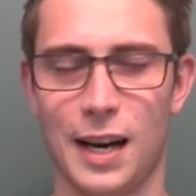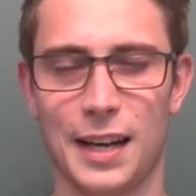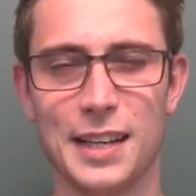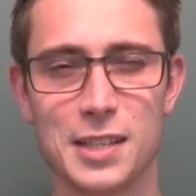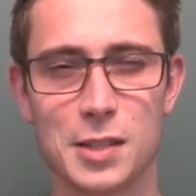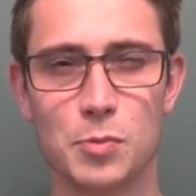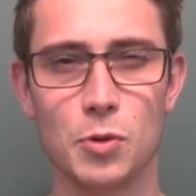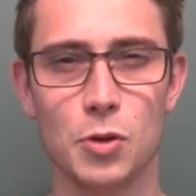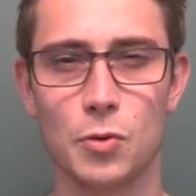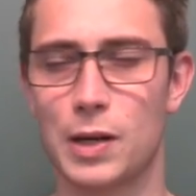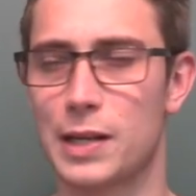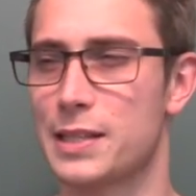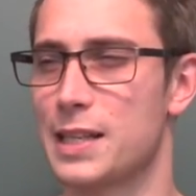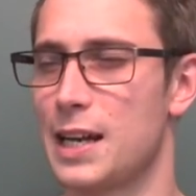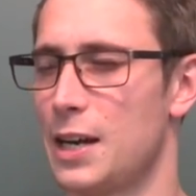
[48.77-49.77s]
Are there small
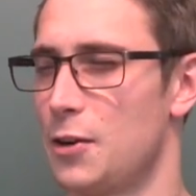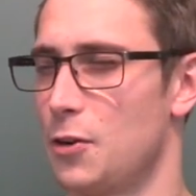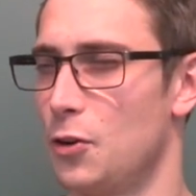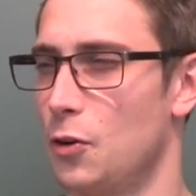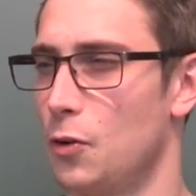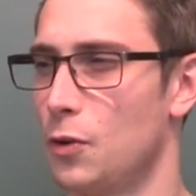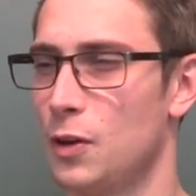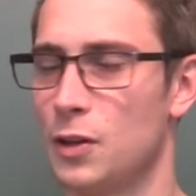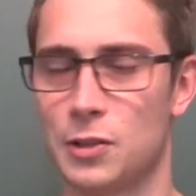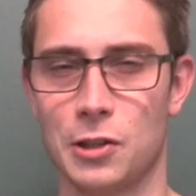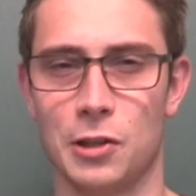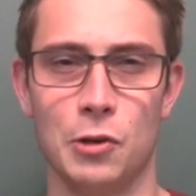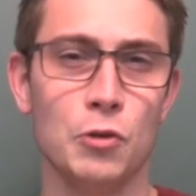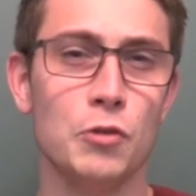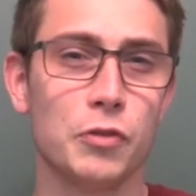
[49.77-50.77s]
ones? I don't know.
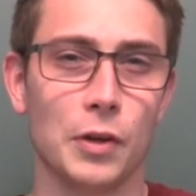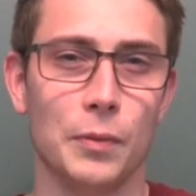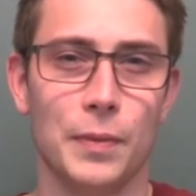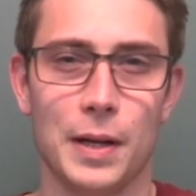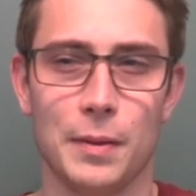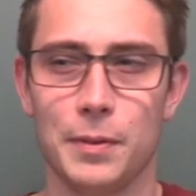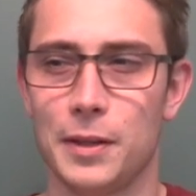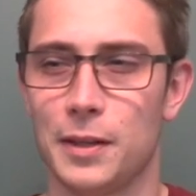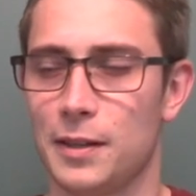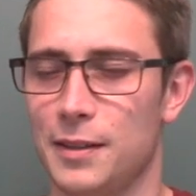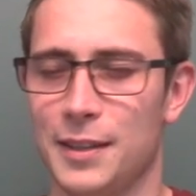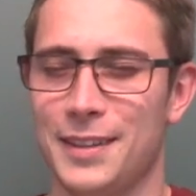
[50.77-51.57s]
The Louvre maybe.